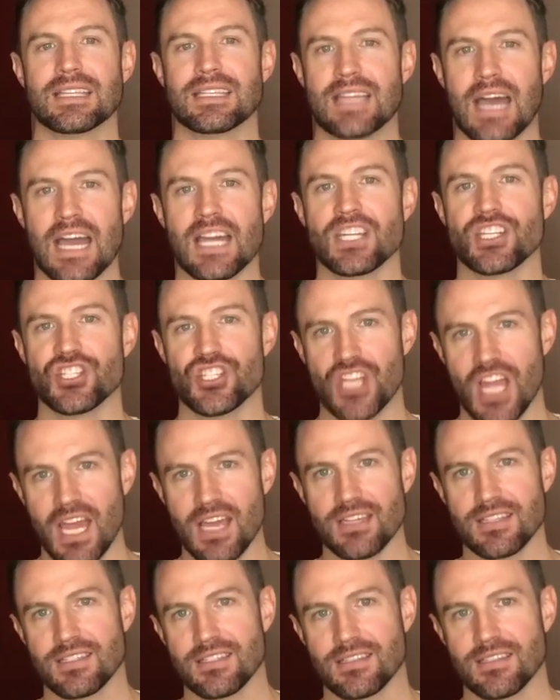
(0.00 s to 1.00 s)

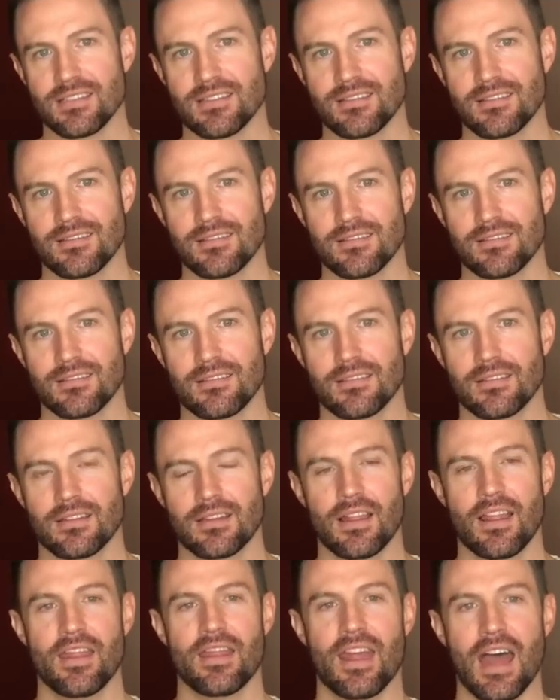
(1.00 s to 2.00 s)
digest.
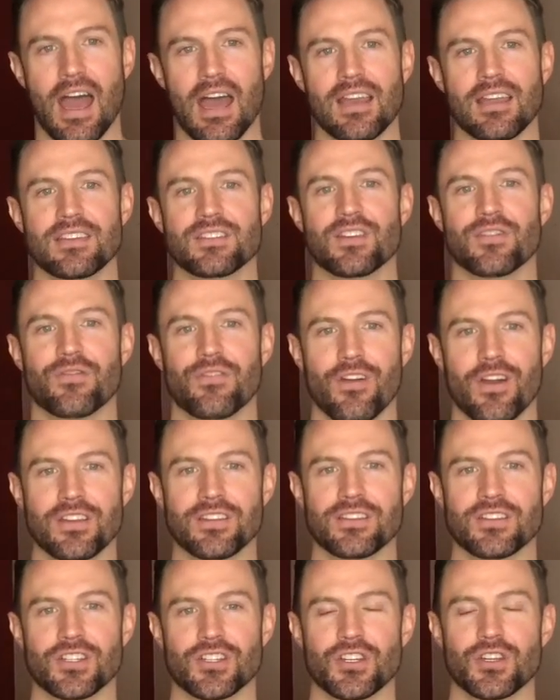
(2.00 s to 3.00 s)
That is a
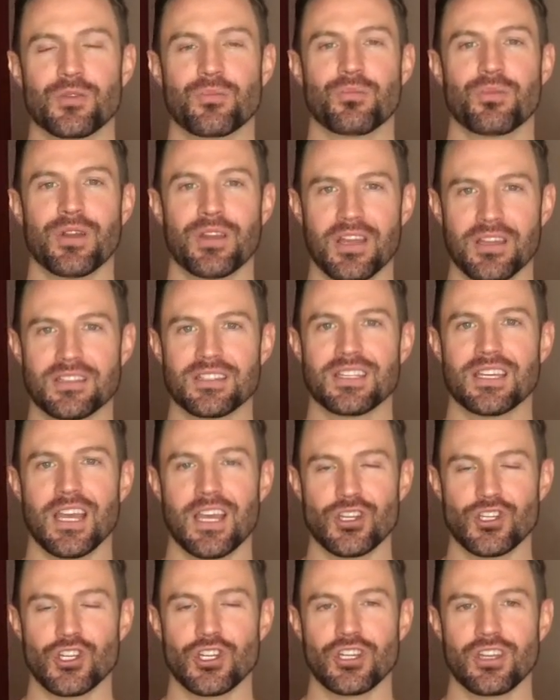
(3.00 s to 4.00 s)
French
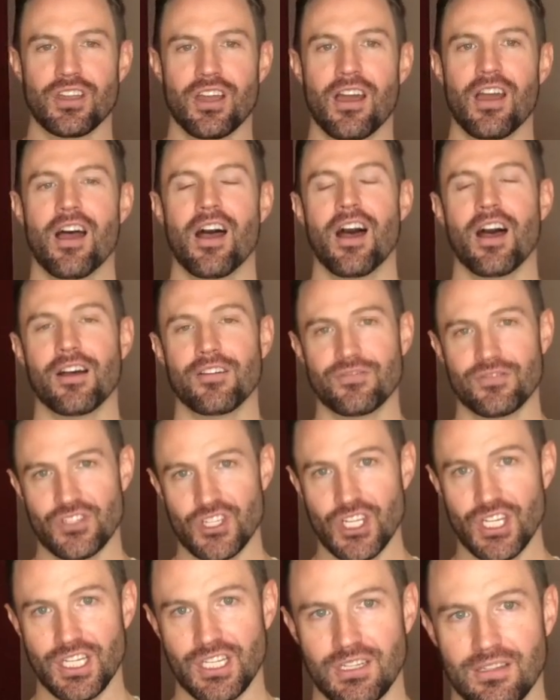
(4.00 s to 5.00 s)
pronunciation of
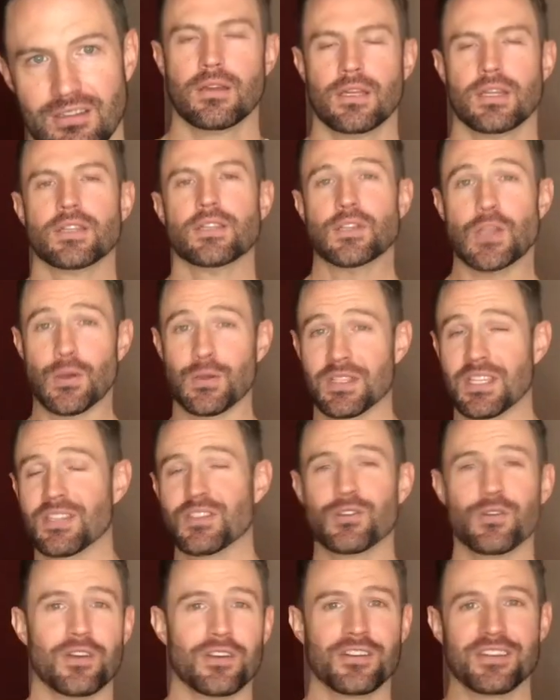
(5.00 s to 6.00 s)
G. So
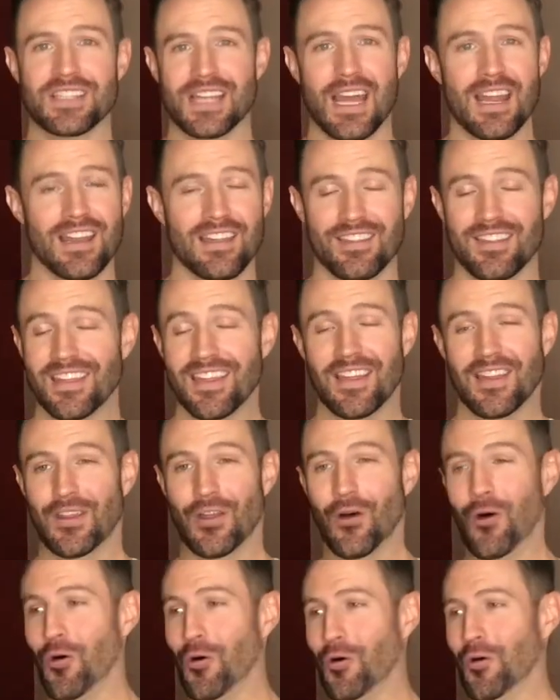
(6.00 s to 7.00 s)
since you understand it, the,
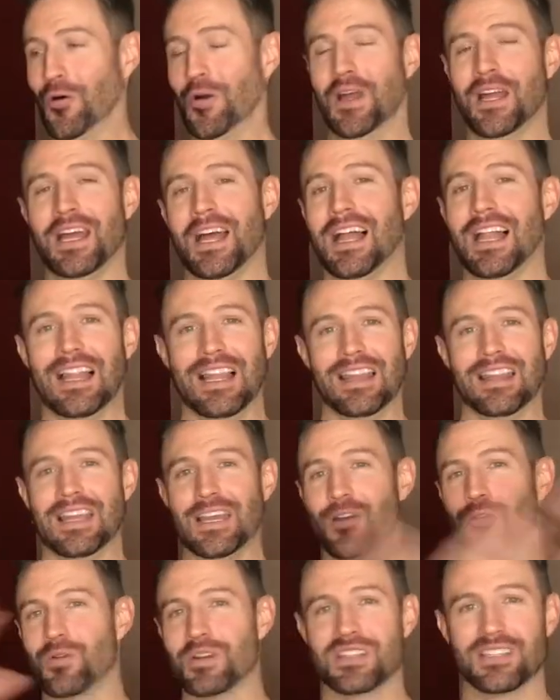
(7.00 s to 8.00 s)
the whole
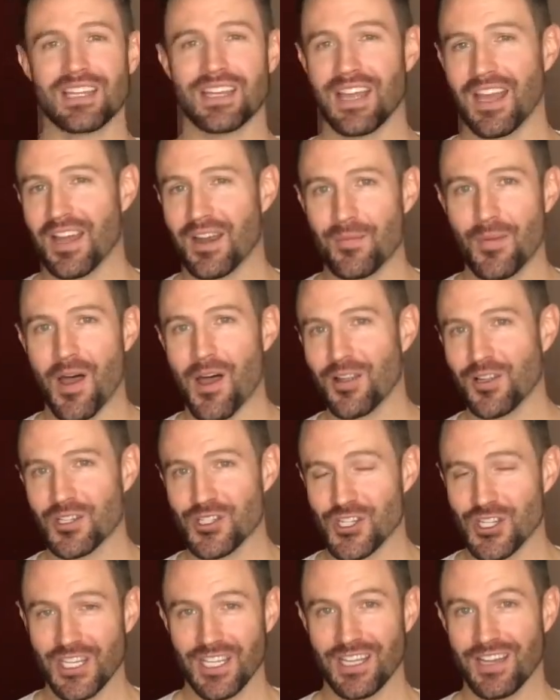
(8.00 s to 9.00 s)
linguistic
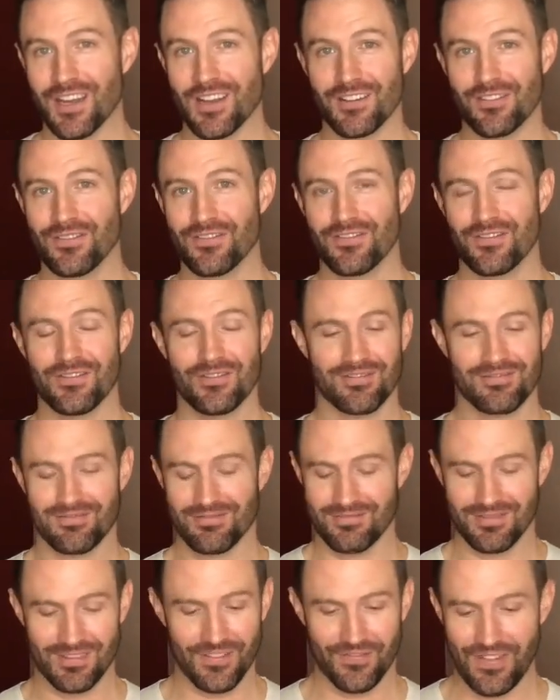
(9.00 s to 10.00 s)
etymology of
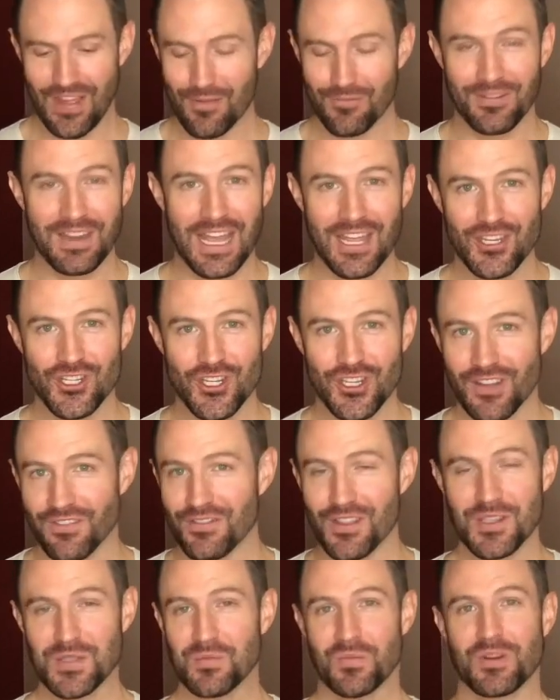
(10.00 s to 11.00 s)
the foundation
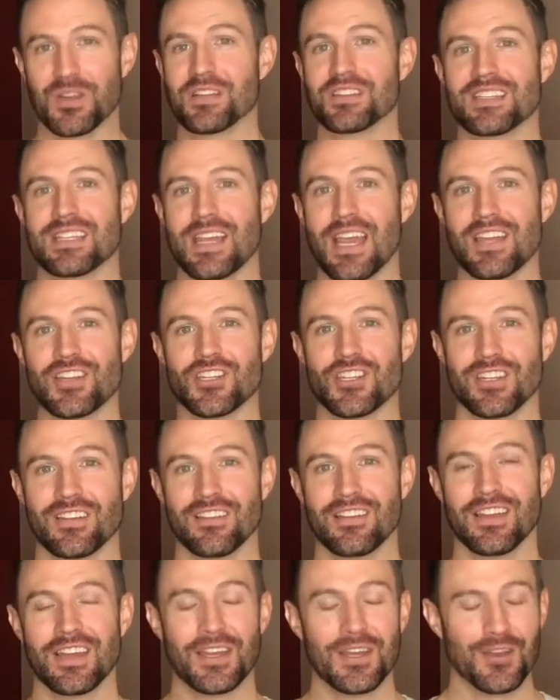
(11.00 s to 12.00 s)
of this
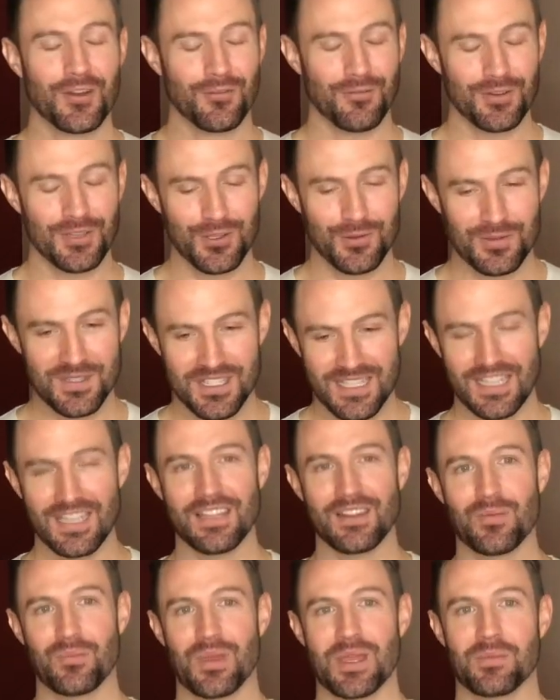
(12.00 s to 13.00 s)
pronunciation, when you see
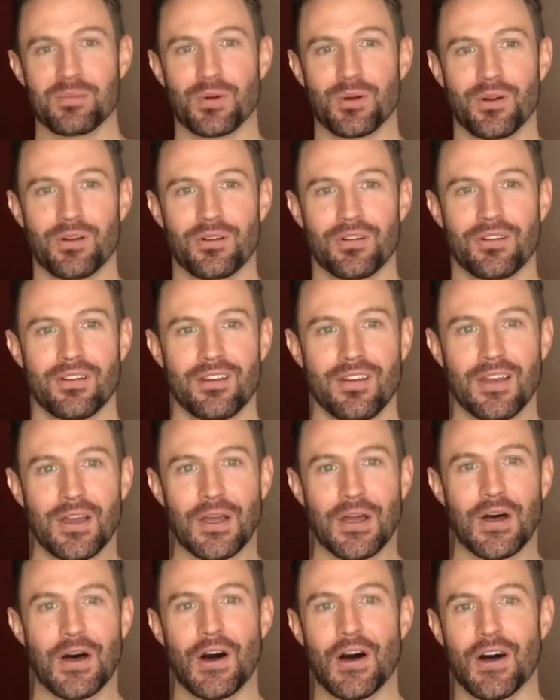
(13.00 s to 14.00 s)
the people
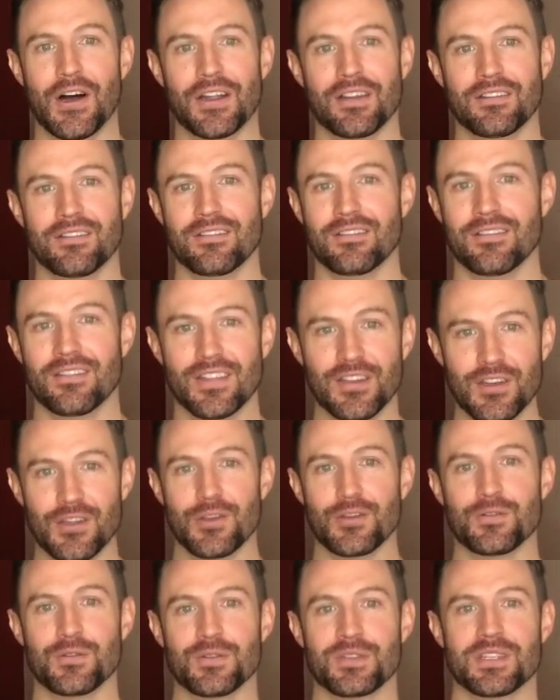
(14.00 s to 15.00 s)
on the
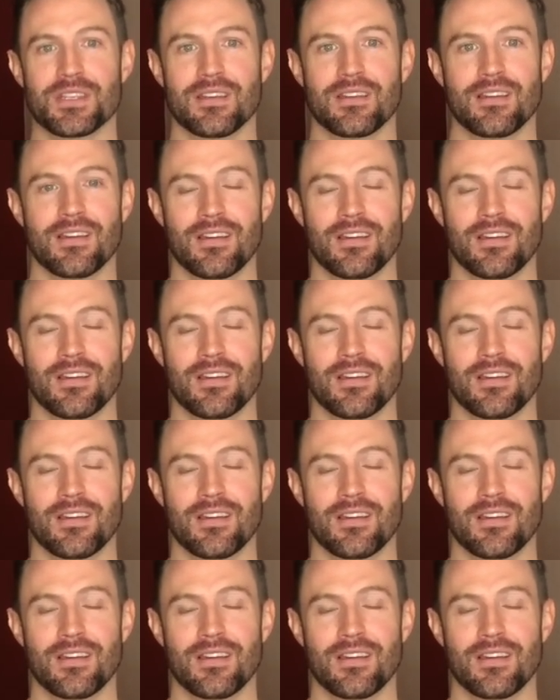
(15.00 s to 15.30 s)
news